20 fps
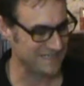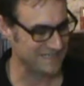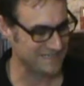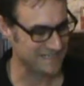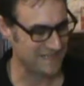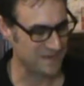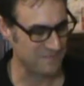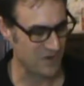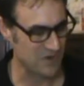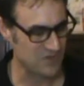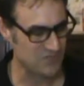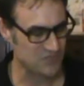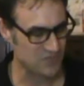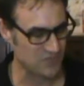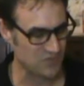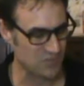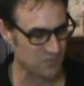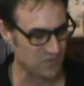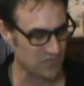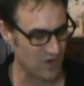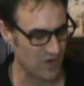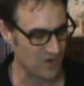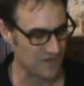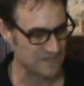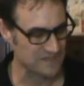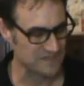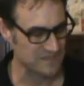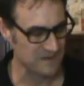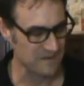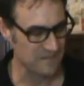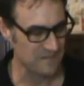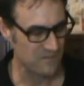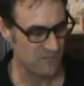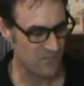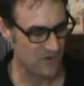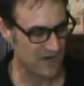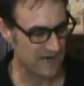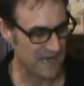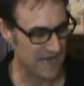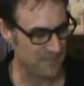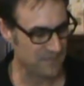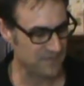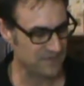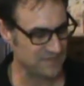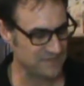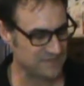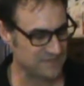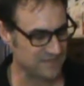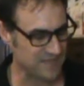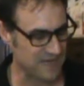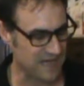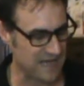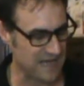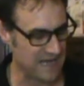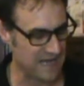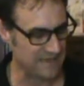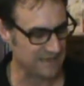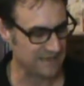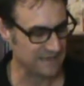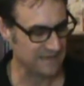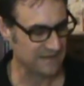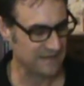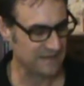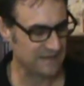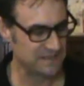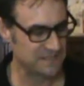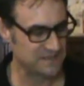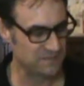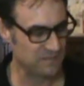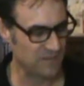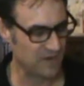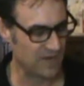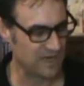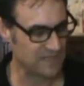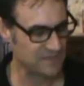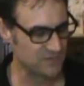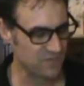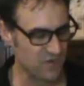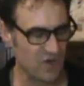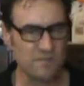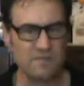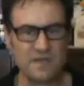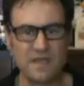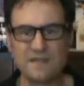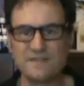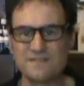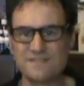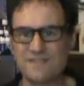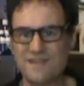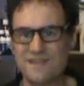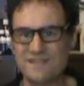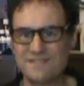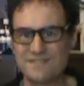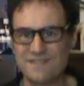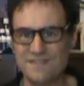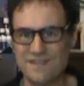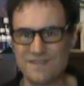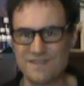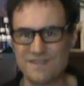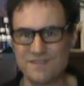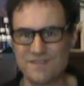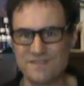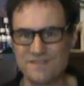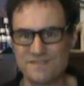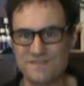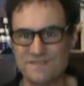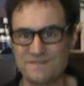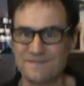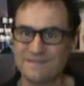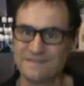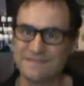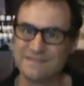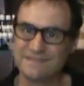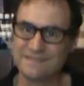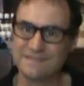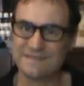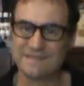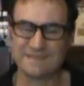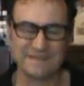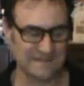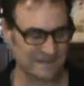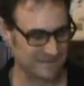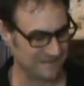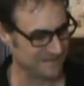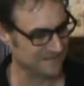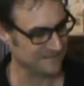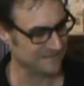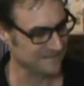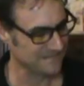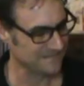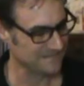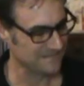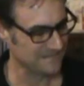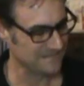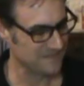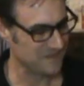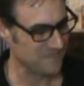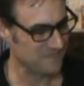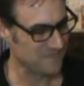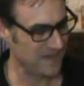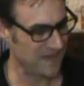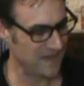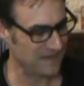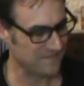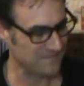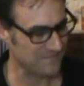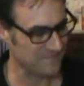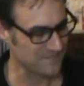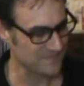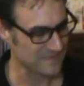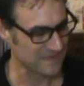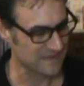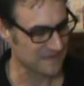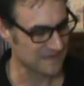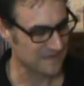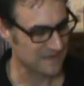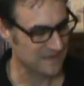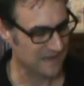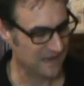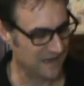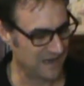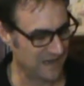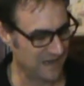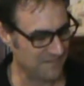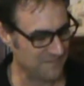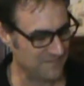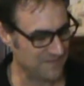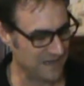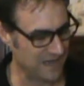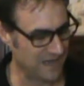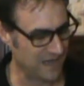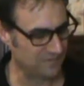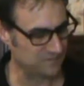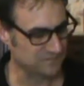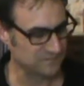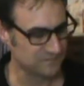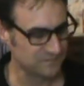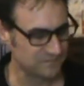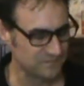emotional blocks, bring happiness to the heart, and inspires romance and togetherness. Not bad. Now,